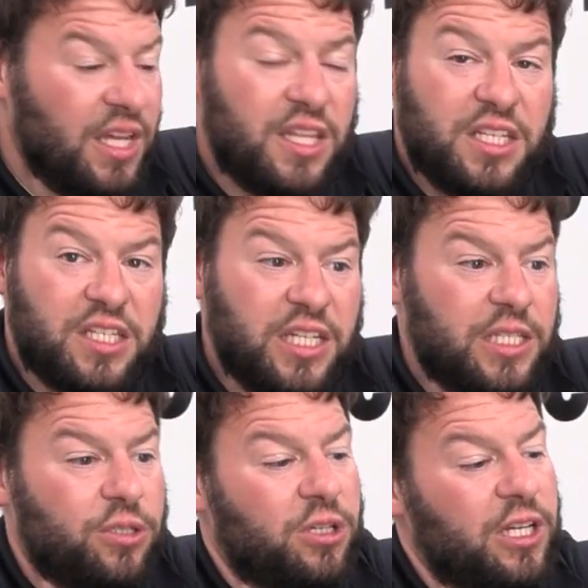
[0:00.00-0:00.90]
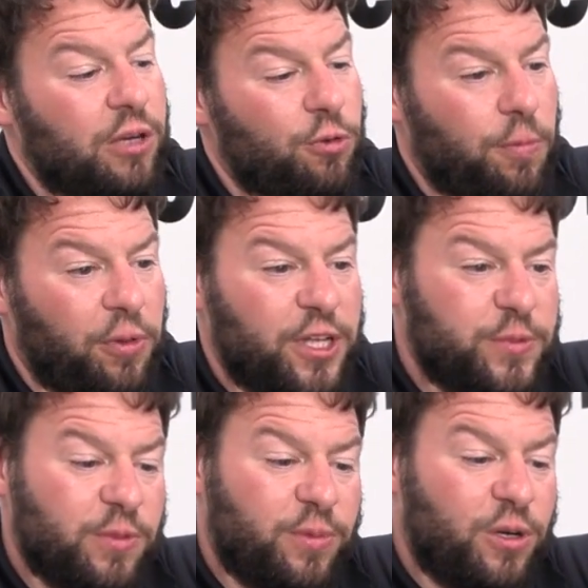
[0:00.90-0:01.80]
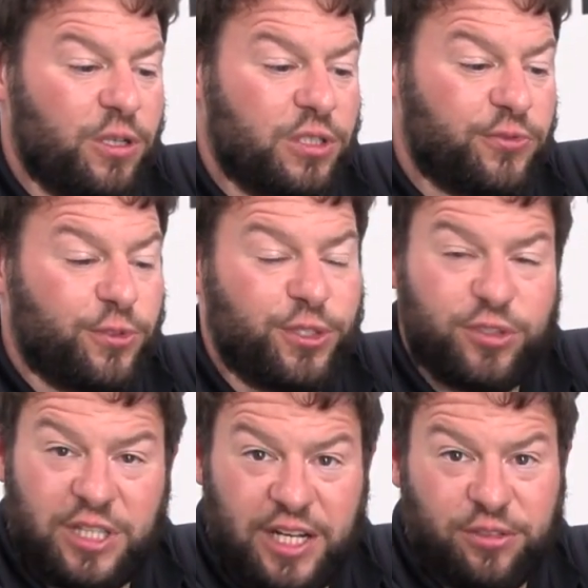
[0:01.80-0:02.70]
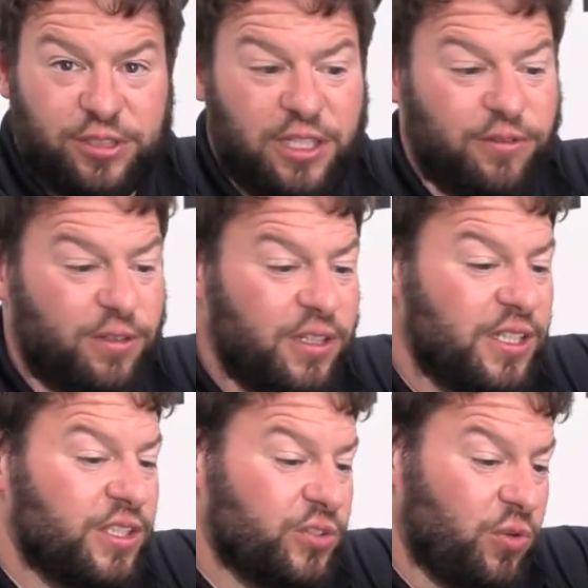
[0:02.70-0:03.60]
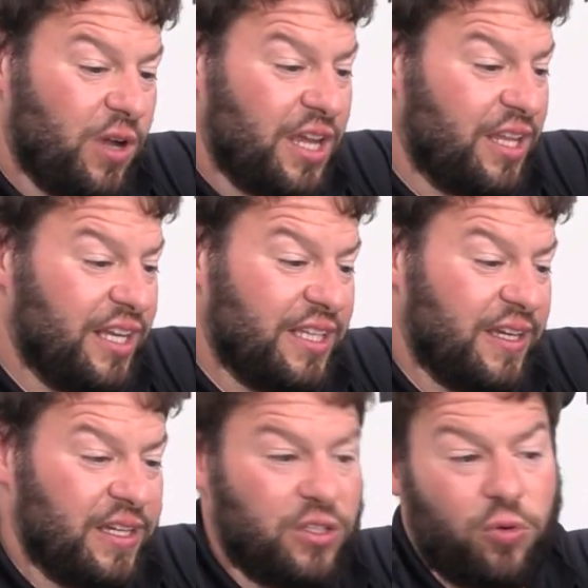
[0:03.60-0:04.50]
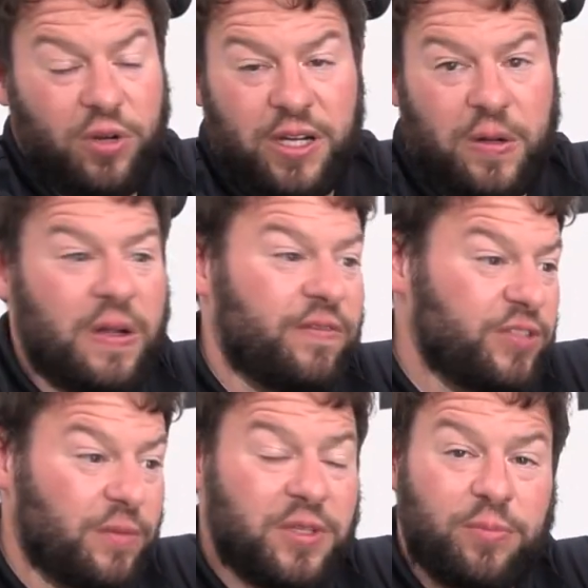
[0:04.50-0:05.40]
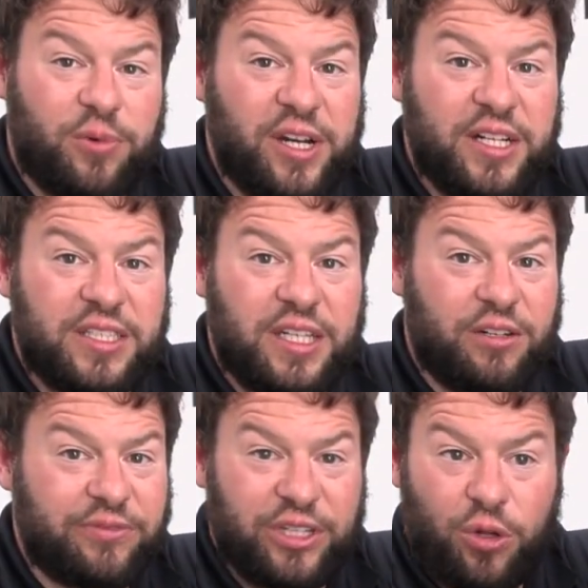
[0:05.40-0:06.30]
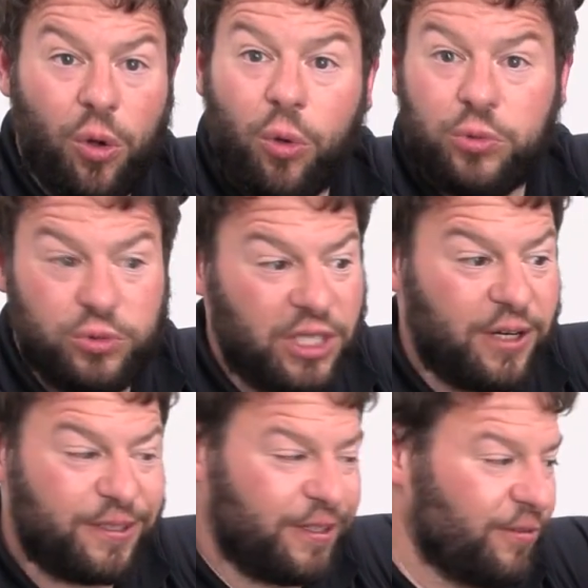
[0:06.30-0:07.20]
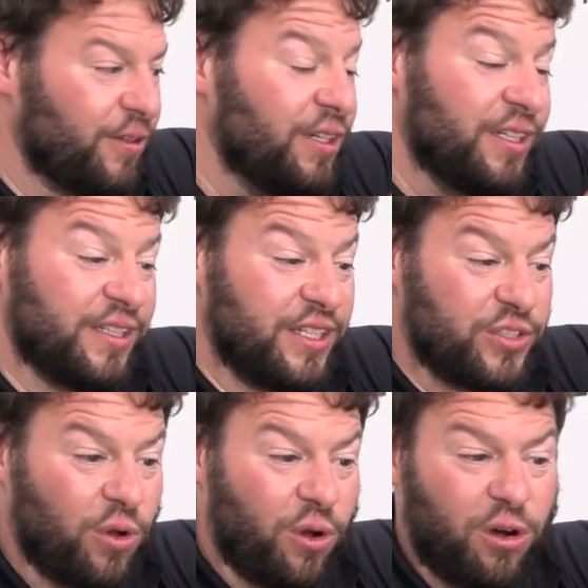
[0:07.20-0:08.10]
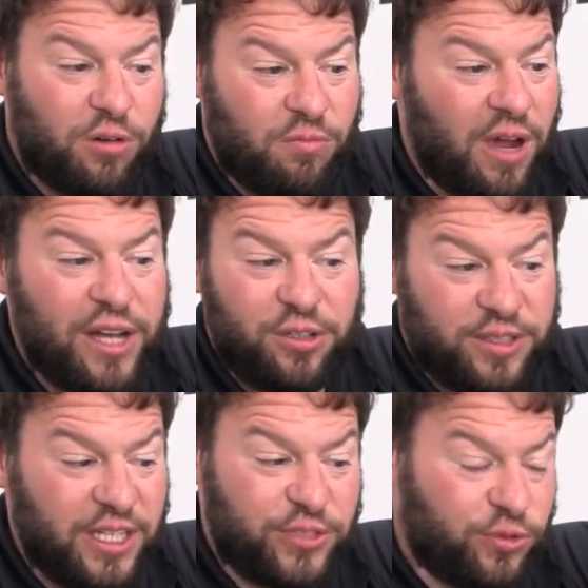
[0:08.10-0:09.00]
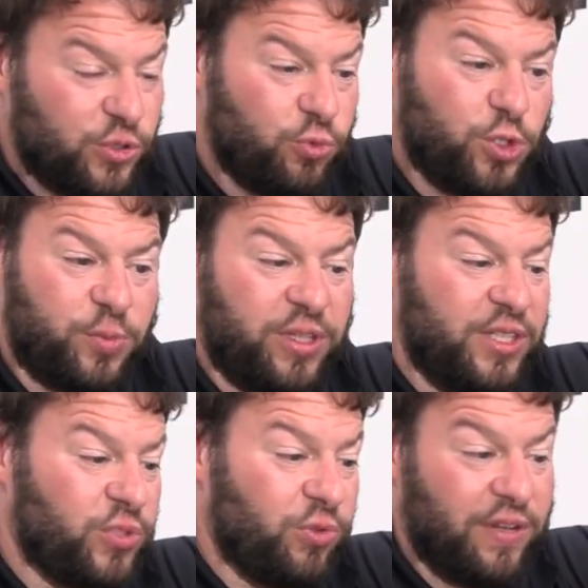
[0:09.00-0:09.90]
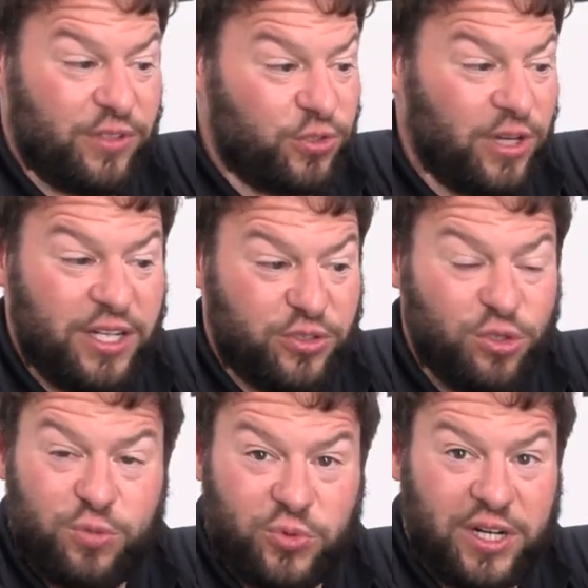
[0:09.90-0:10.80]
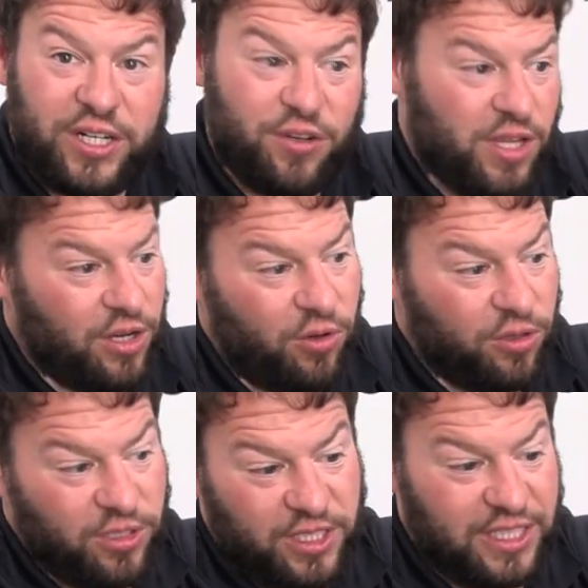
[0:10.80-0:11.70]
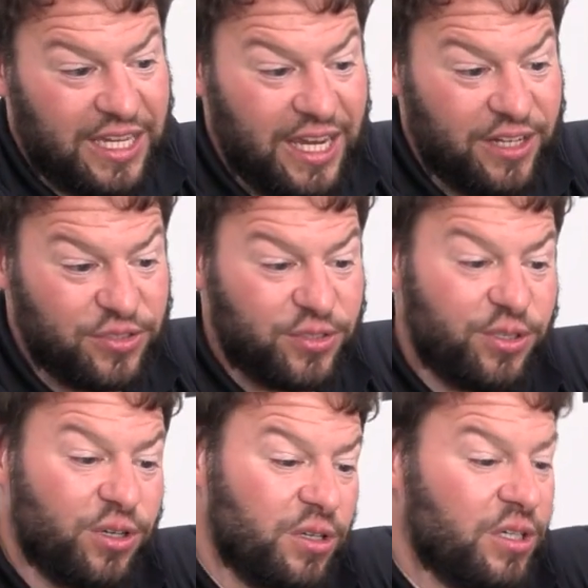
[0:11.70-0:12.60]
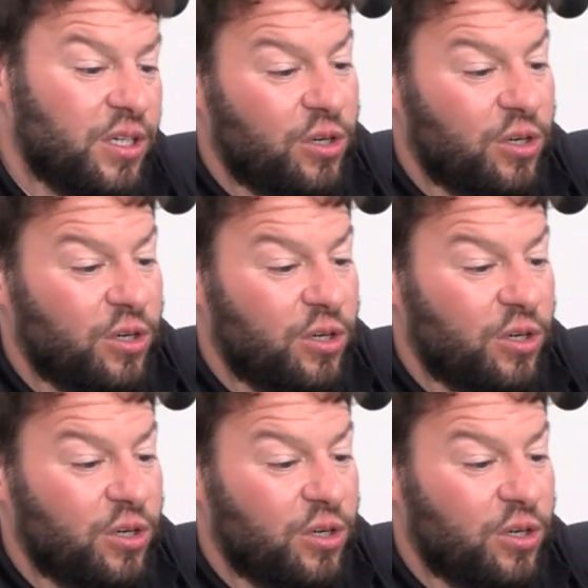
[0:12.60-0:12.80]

In this kit, you're gonna get replacement parts for your tonneau cover. So I like that to where if something breaks, I don't have to get a whole new tonneau cover. These are minor things for the Switchblade. So we have the drain tubes right here that go underneath the canister.